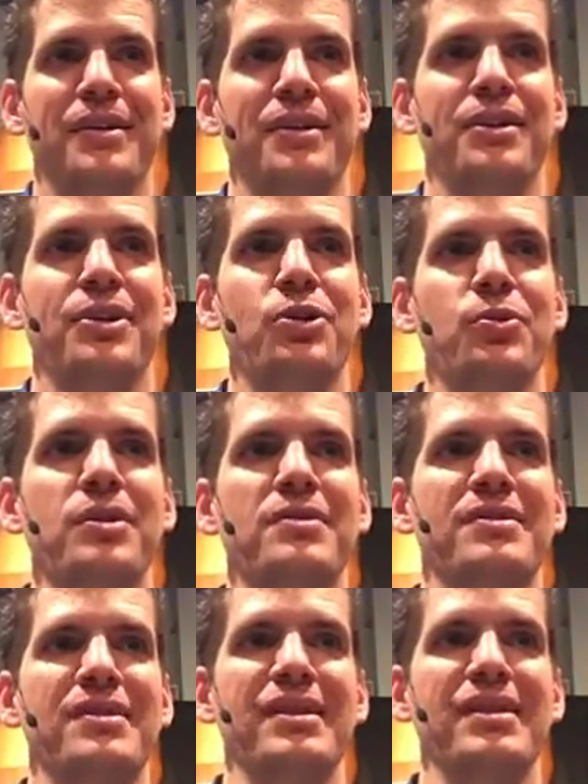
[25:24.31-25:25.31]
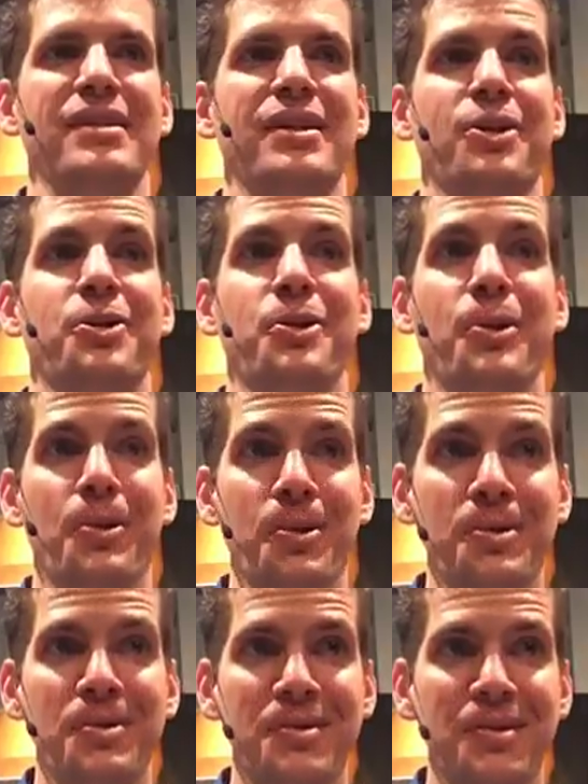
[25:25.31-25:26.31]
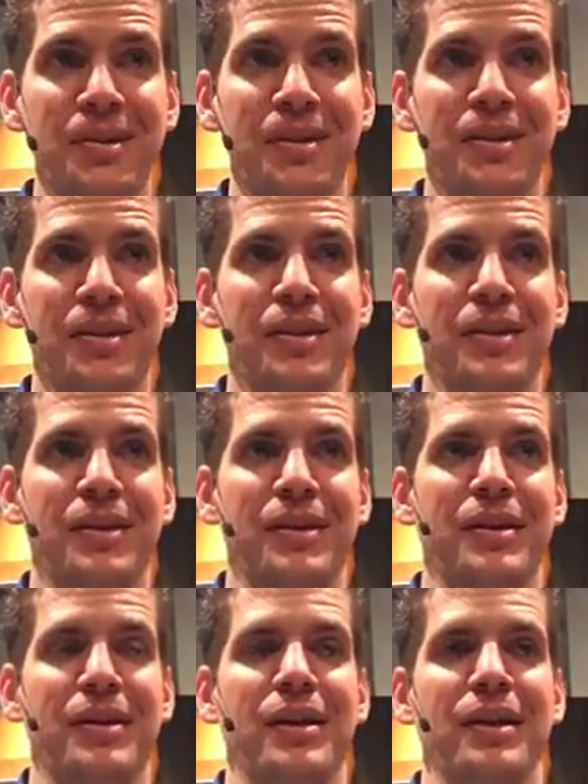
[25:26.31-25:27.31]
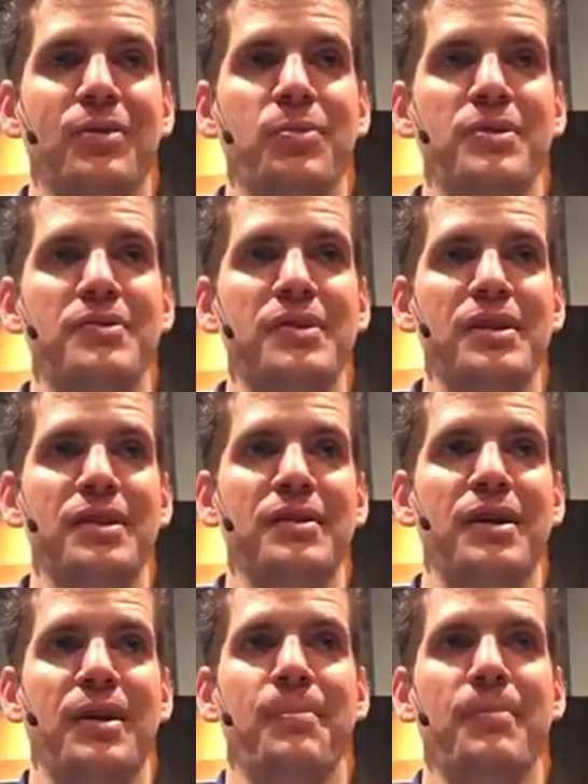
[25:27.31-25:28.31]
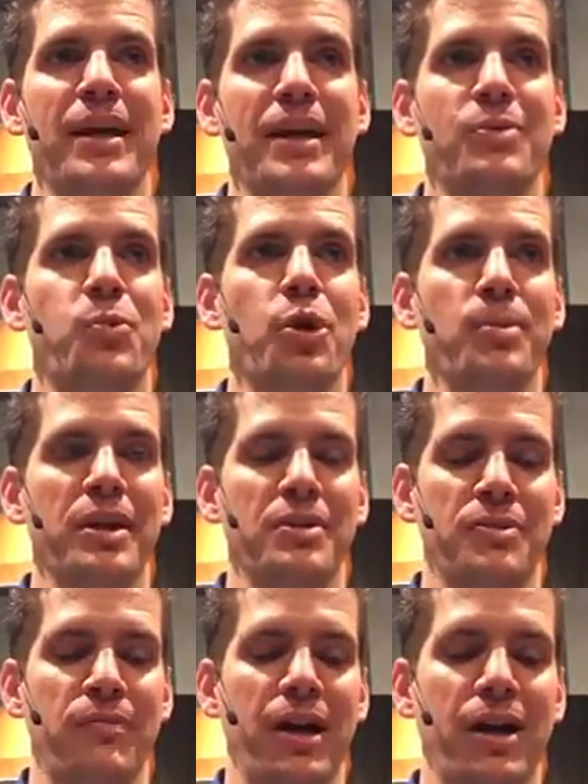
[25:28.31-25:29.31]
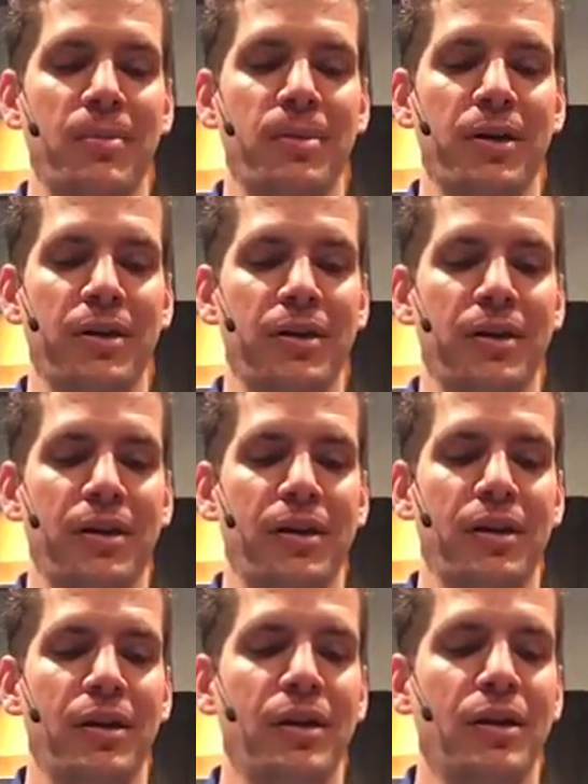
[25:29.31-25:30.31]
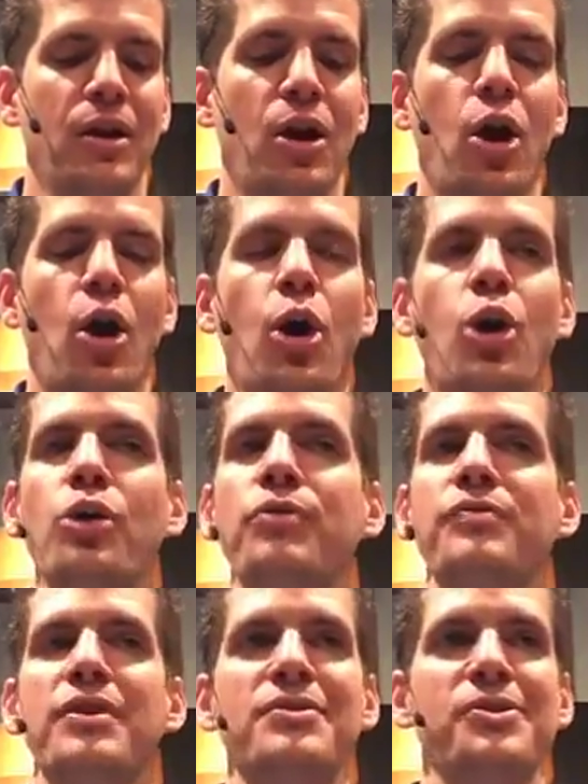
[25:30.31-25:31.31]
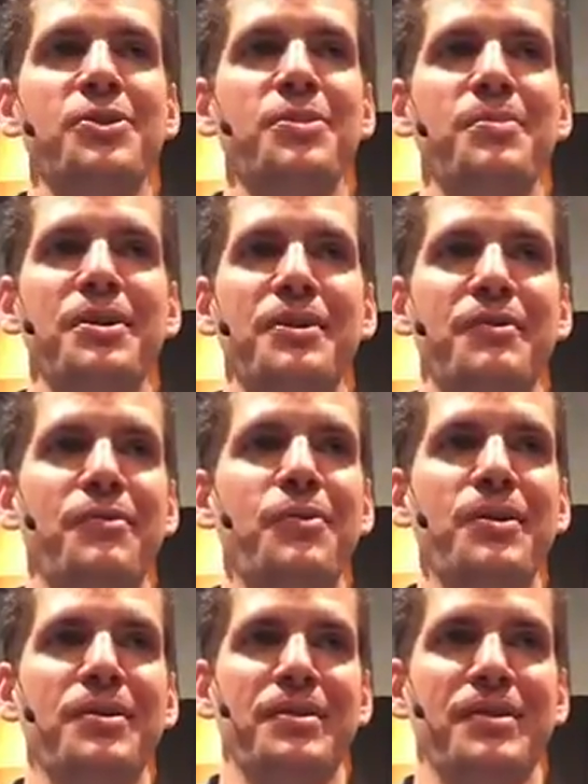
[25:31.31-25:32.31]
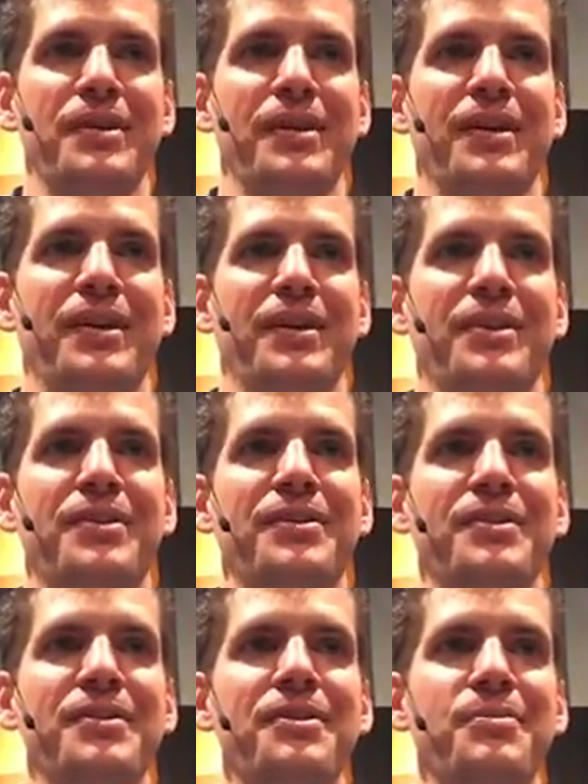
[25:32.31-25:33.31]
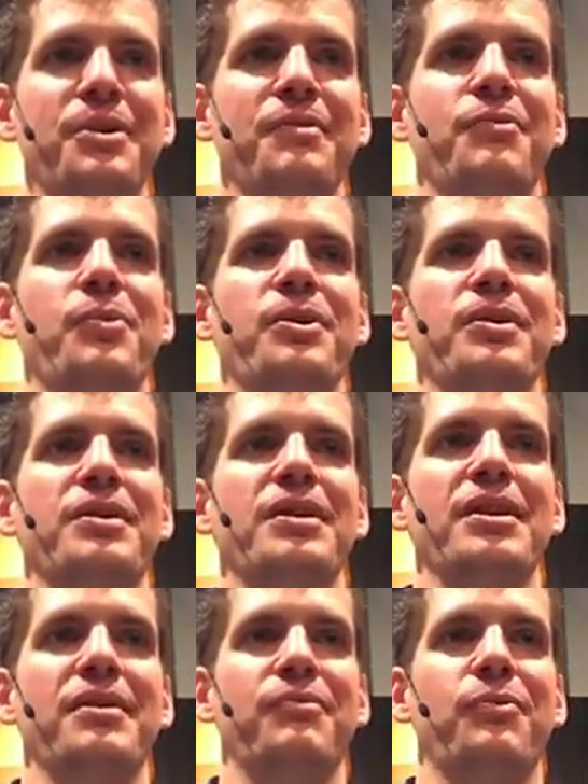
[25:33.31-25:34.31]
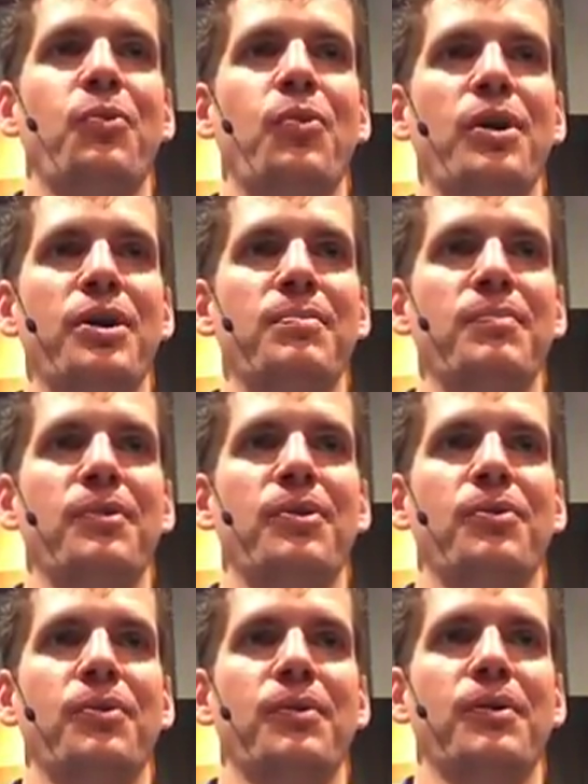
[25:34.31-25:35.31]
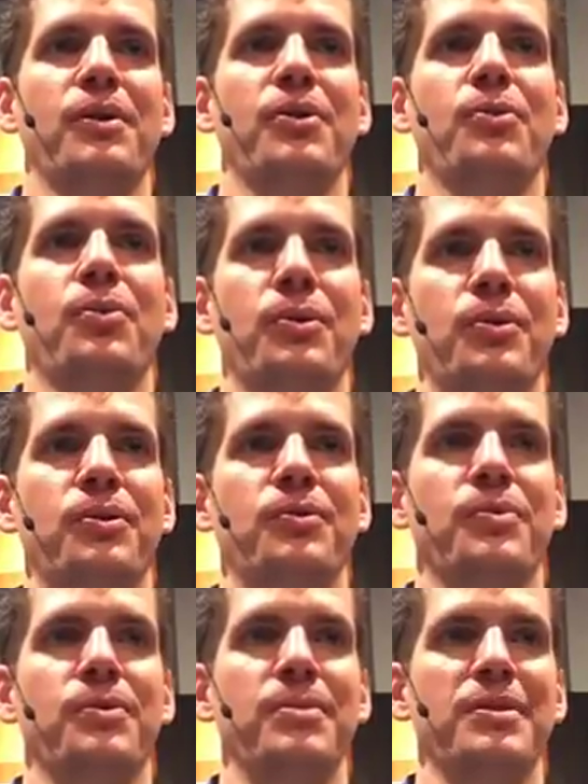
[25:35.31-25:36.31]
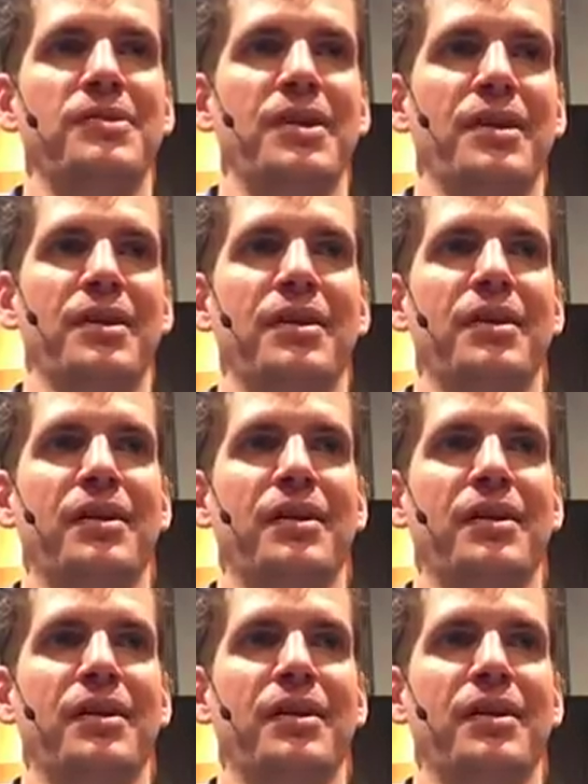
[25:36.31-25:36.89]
Here we see curse. And we see a man roaming as a vagabond. All of this could have been avoided. Could have been avoided if one word would be said.